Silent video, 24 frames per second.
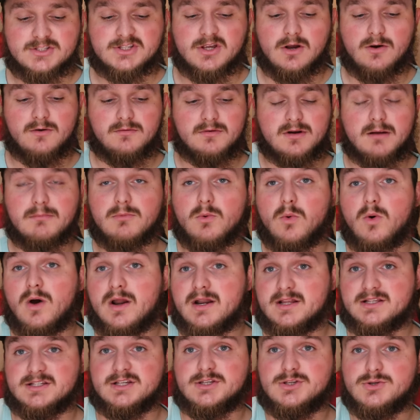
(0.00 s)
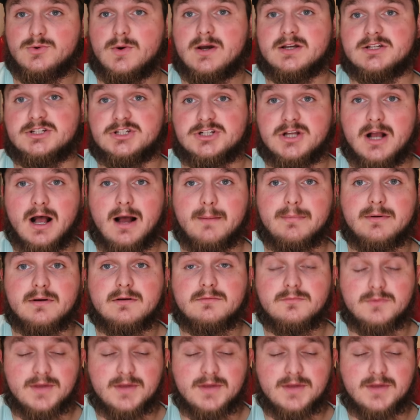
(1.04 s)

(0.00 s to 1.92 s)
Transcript: So number one is a US shop.